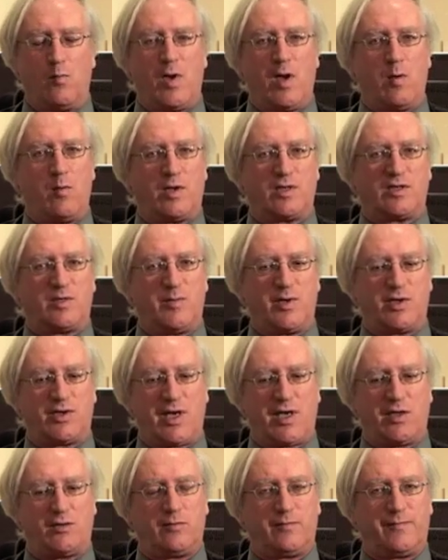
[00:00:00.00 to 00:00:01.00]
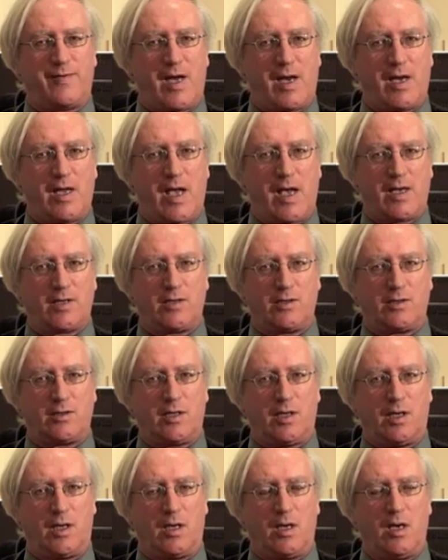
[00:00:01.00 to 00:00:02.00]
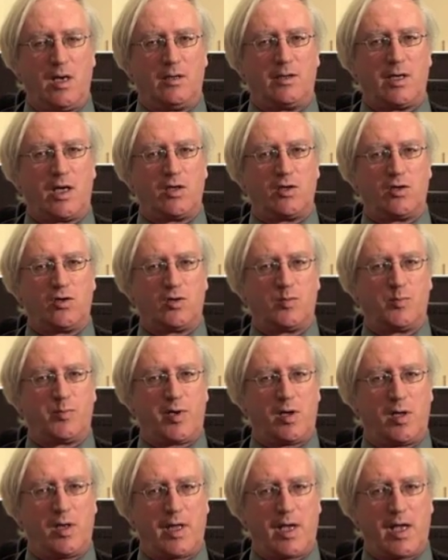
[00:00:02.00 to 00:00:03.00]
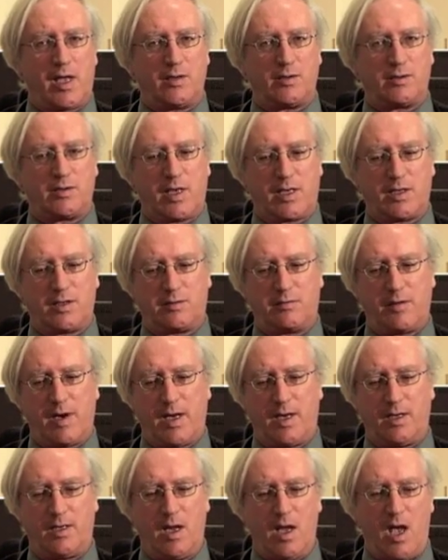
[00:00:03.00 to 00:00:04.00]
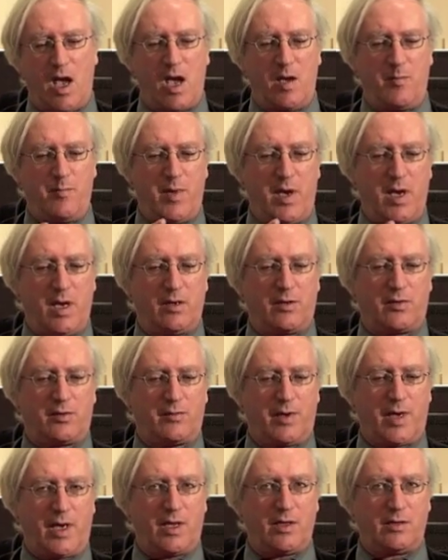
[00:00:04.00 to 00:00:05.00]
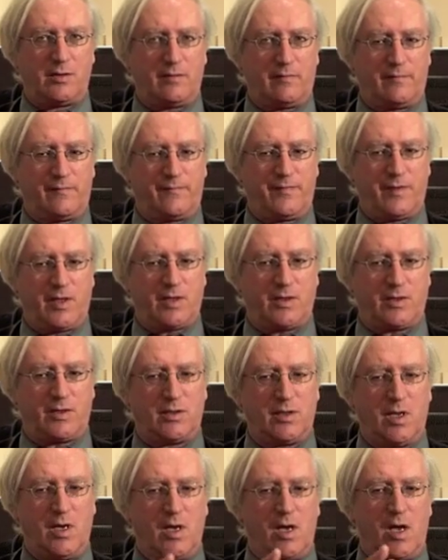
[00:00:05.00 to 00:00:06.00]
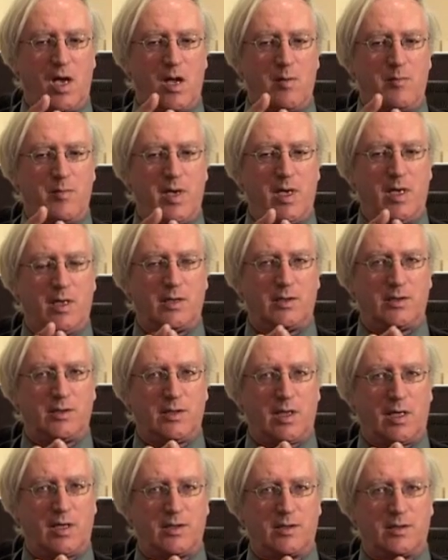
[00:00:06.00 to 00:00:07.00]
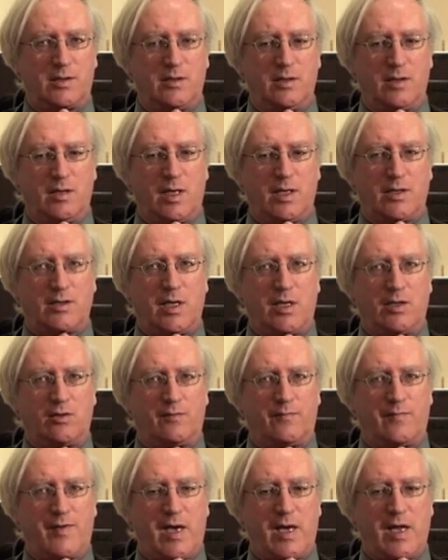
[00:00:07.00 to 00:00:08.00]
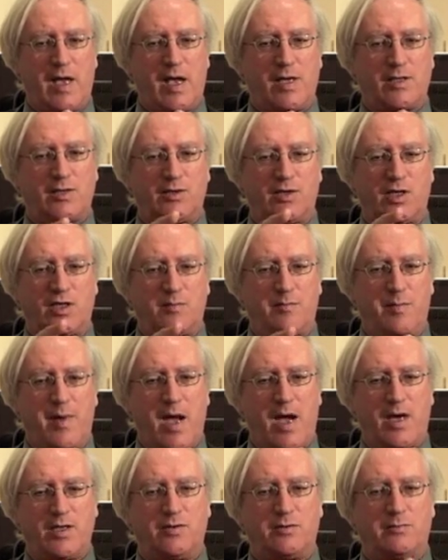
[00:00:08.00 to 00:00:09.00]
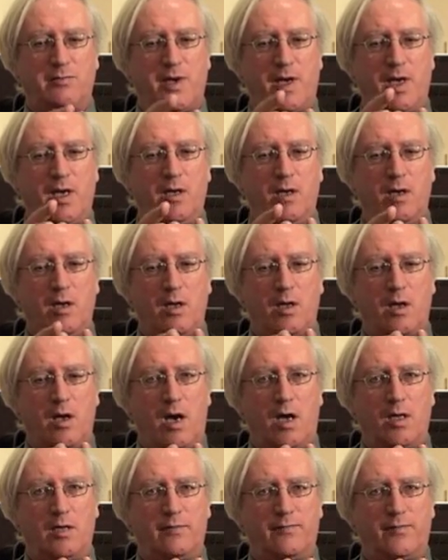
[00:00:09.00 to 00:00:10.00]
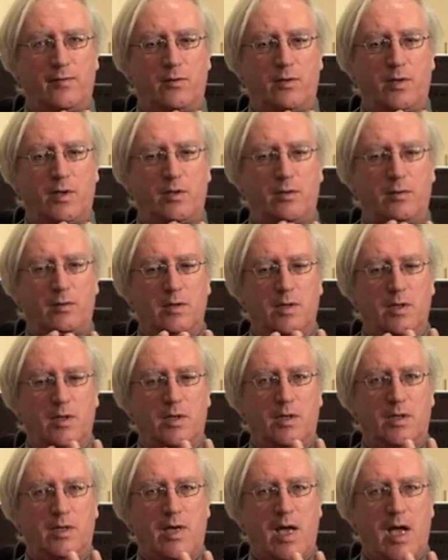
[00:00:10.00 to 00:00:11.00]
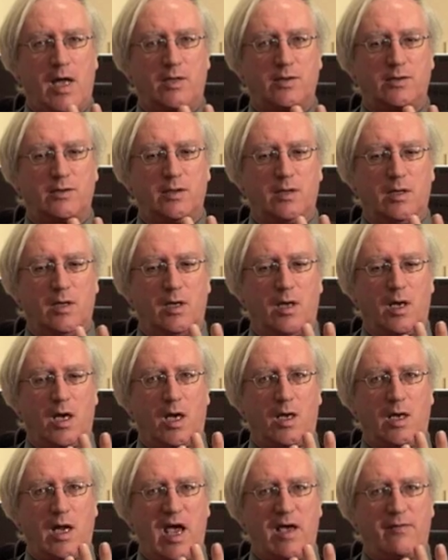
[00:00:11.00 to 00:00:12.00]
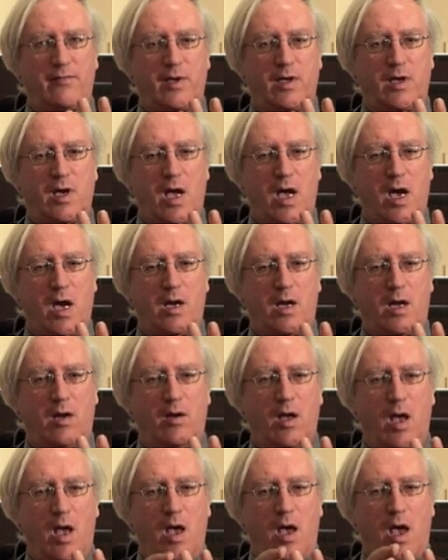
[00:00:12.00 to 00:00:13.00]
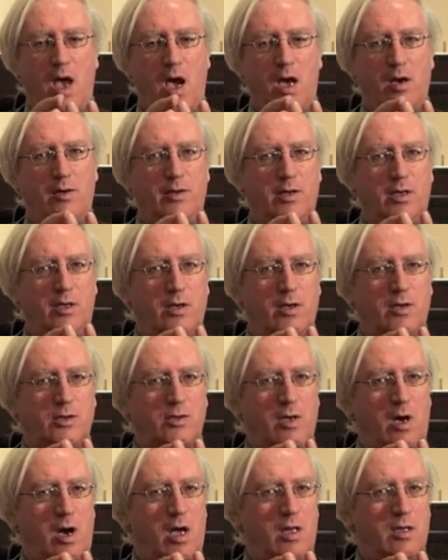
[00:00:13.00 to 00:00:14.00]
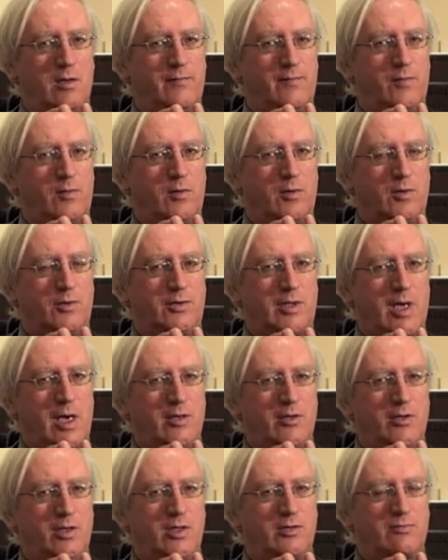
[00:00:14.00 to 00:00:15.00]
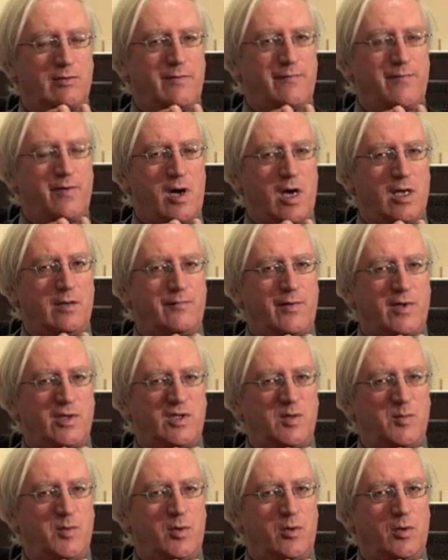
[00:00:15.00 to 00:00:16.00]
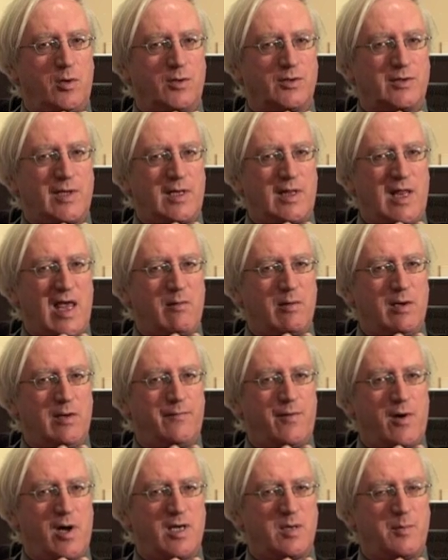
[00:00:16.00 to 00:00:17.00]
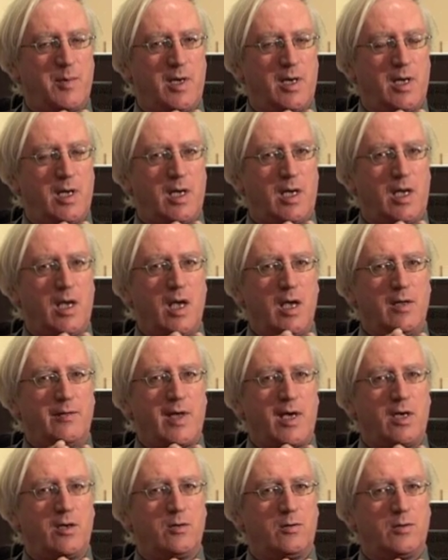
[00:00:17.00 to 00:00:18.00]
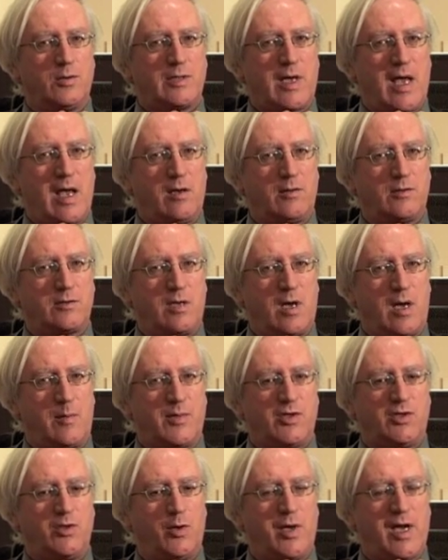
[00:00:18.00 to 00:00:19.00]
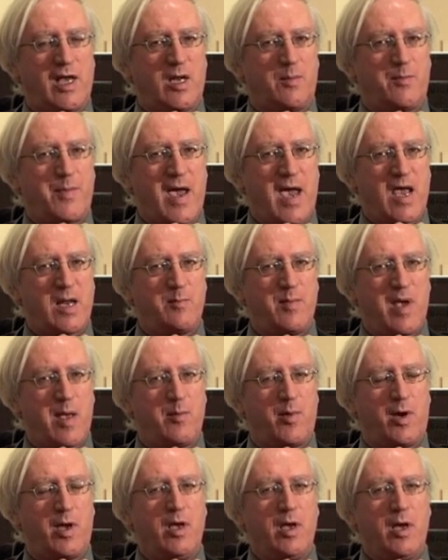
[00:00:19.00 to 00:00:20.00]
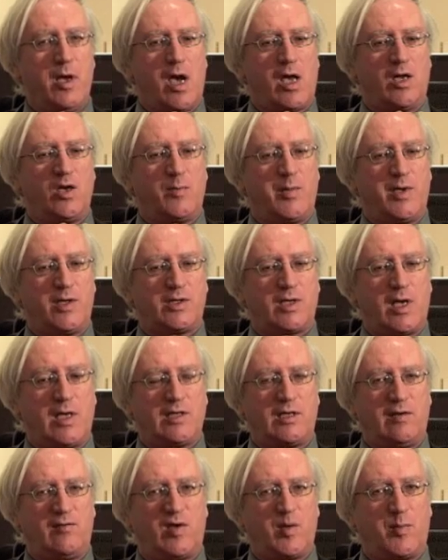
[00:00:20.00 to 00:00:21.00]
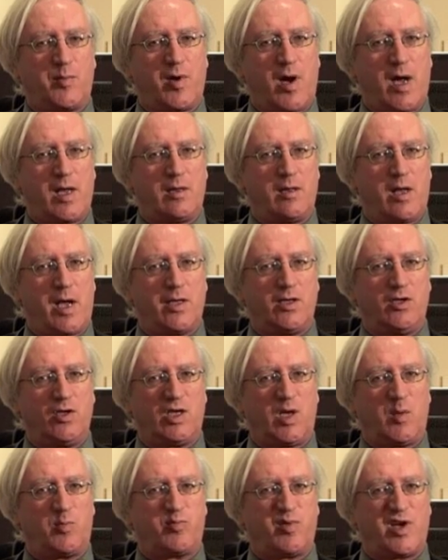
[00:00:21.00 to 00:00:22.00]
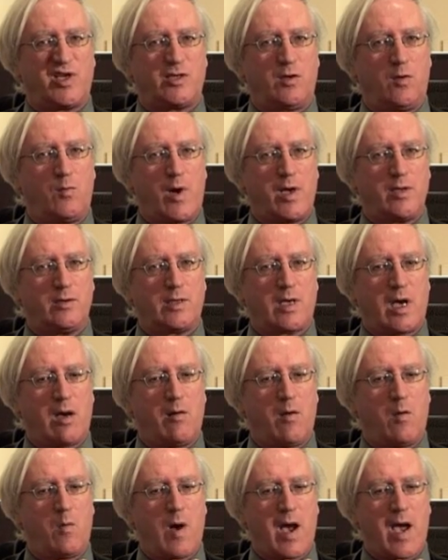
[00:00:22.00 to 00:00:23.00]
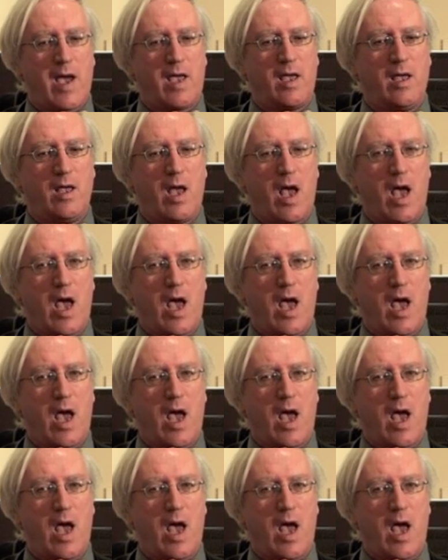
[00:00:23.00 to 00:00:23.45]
We want some essential fatty acids here. They're called polyunsaturated. Omega-3 is your fish. Omega-6 essential fatty acids is margarine, olive oil, nuts and avocado. Only use olive oil. Don't use refined vegetable oils. They're low in vitamin E. They cause Alzheimer's. You'll get a bad memory and you'll be sensitive to bright light and your depression won't go away.